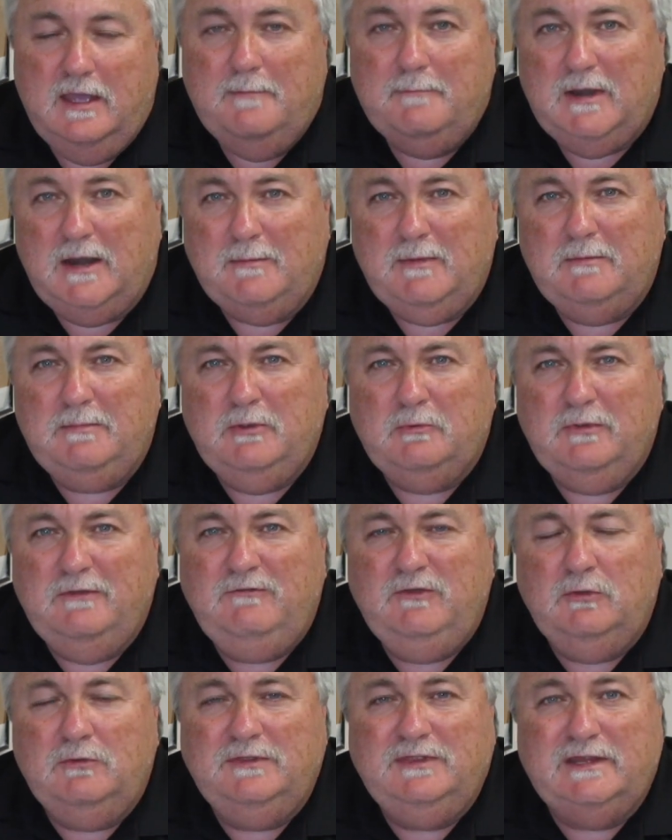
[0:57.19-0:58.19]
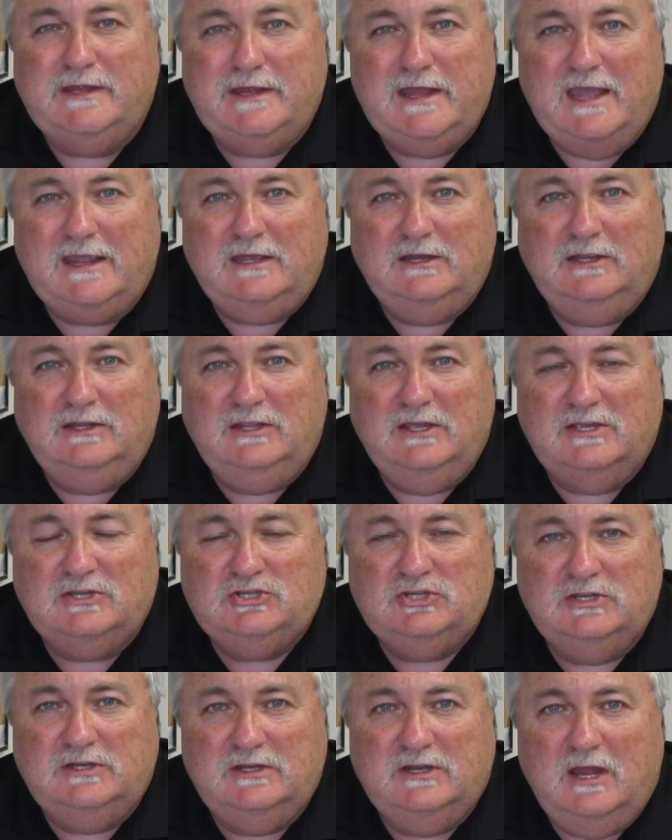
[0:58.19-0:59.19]
But I'm going to be reviewing the 2nd
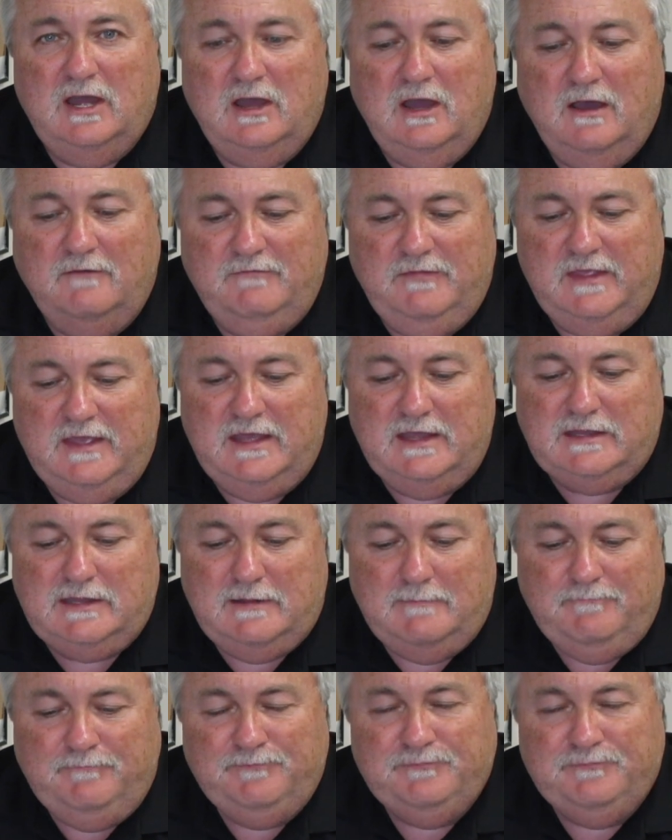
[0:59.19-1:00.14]
edition of this.